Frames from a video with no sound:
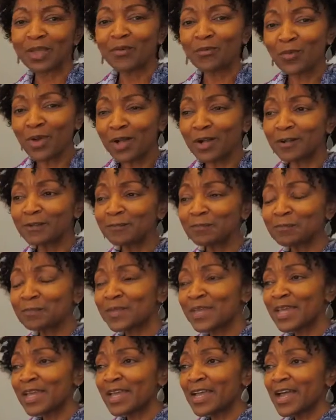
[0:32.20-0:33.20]
Well,
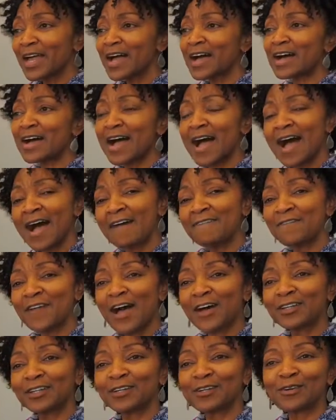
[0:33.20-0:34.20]
I
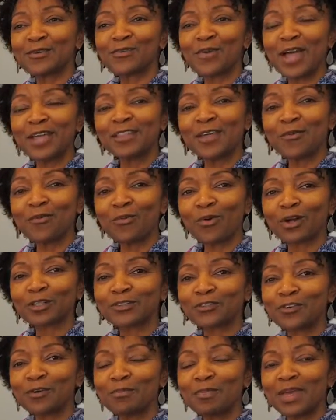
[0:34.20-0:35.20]
found a little way that
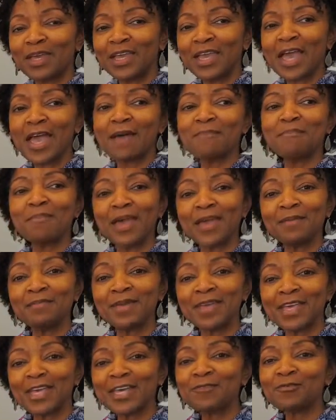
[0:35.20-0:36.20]
works for me, and
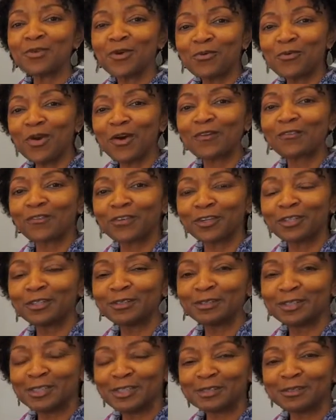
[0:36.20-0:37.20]
maybe it will work for
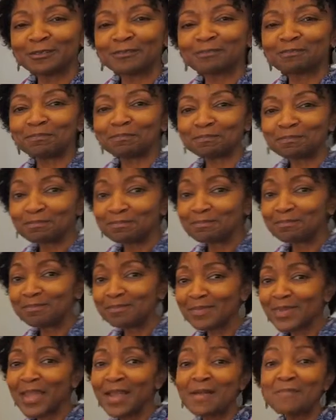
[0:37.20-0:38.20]
you too.
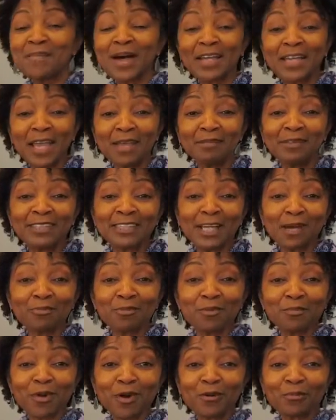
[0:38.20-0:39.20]
My name is
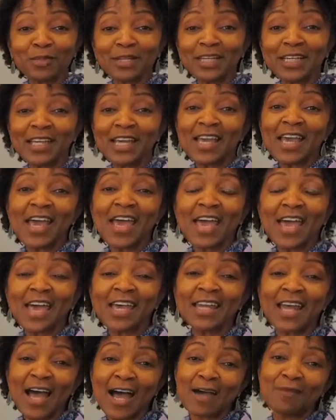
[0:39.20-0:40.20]
Deborah Mobley,
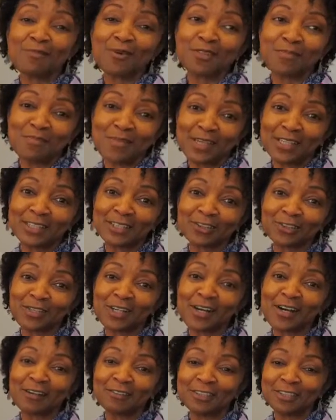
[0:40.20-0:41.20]
and I'm with Ministry
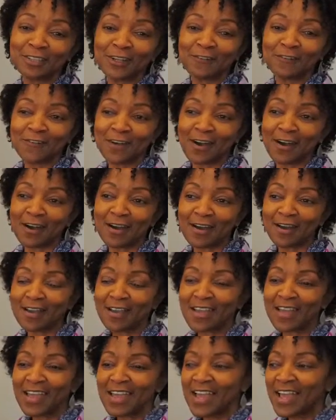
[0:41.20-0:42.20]
of Shofar.
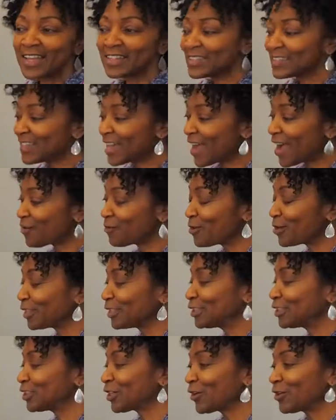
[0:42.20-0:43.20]
And today I want
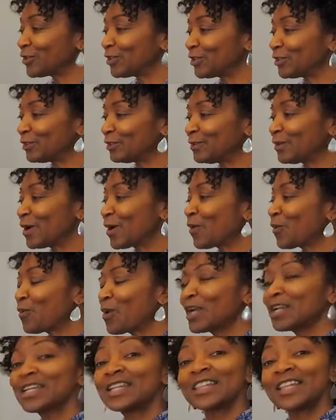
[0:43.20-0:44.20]
to show you
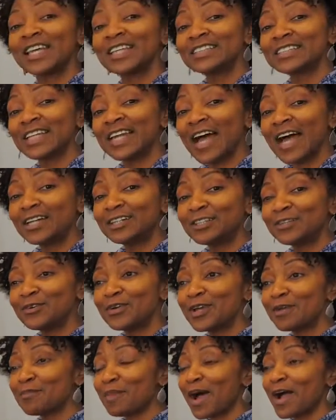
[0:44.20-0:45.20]
one of the things that I do
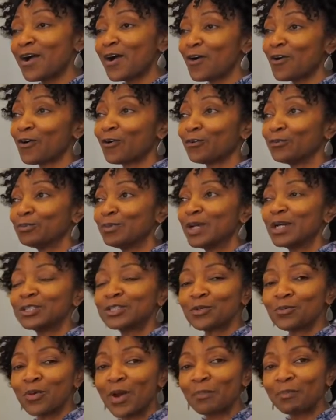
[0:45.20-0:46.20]
in my home
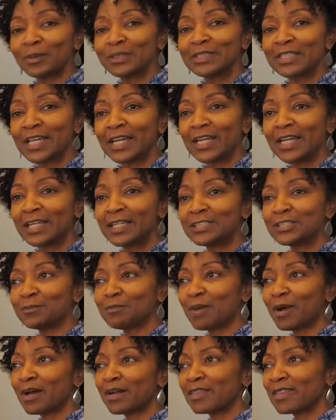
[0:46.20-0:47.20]
to represent each
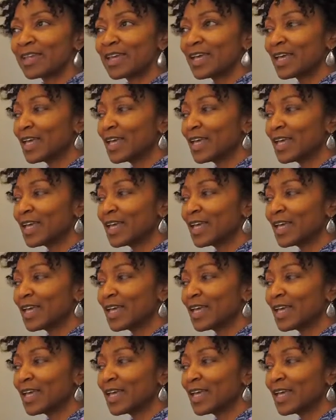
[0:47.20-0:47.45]
month.